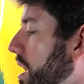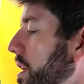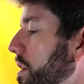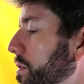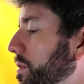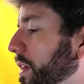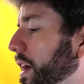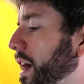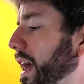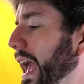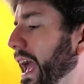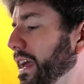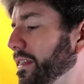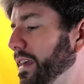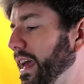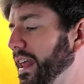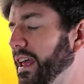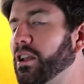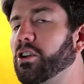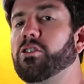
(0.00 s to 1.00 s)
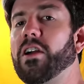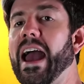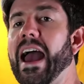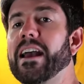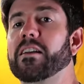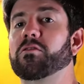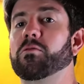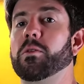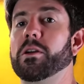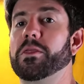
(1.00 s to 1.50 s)
the end that
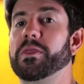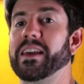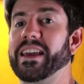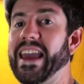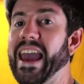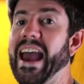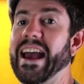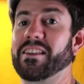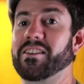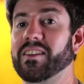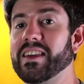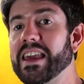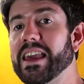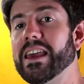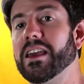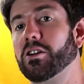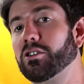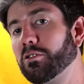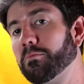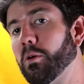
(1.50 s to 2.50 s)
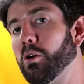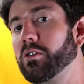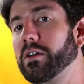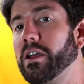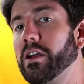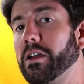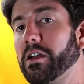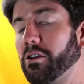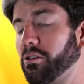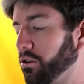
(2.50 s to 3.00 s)
interacts with the gas key on your bolt
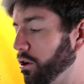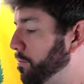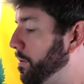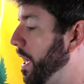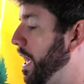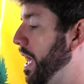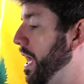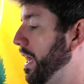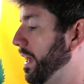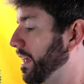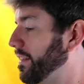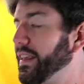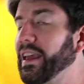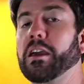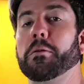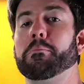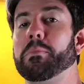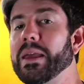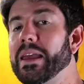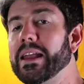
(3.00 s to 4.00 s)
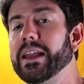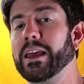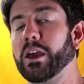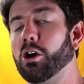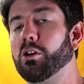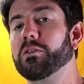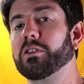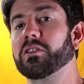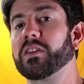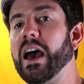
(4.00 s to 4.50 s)
carrier group can take a beating
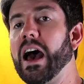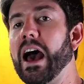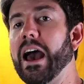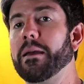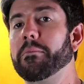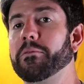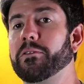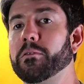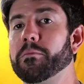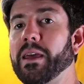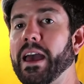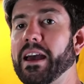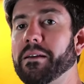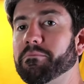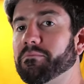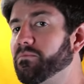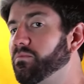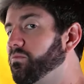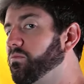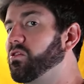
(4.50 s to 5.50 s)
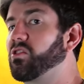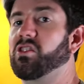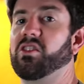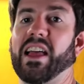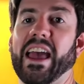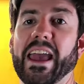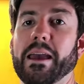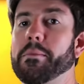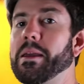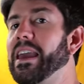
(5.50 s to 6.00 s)
over time from that
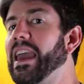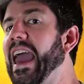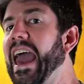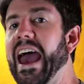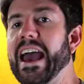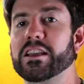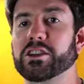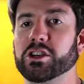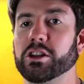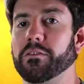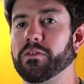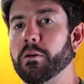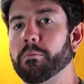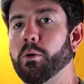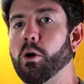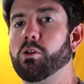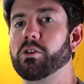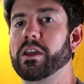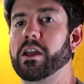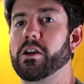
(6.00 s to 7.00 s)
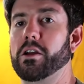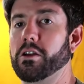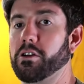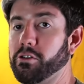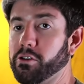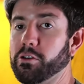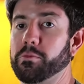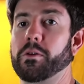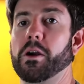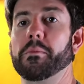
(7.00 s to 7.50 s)
slamming action of the bolt carrier
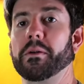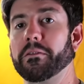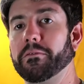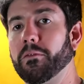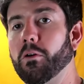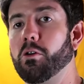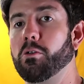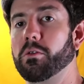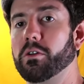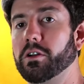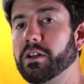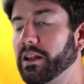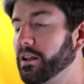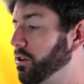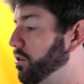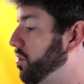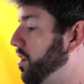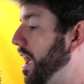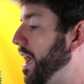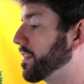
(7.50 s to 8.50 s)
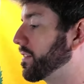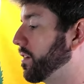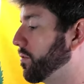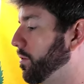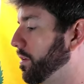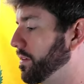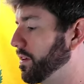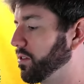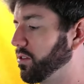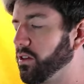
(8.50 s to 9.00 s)
group coming forward and interacting
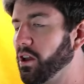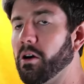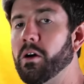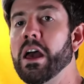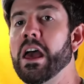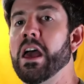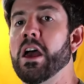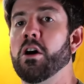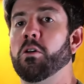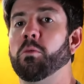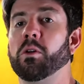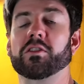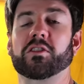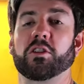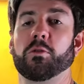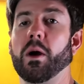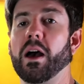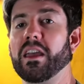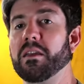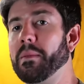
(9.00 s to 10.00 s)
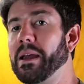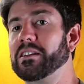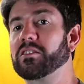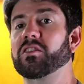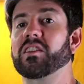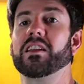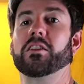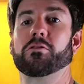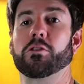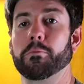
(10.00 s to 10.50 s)
with it. So once in a while, you might just
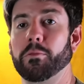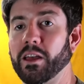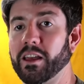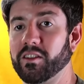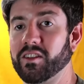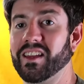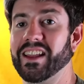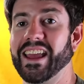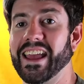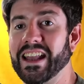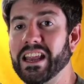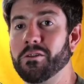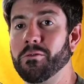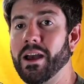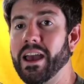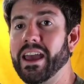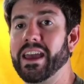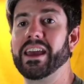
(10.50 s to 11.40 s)
need to replace it. Anyway,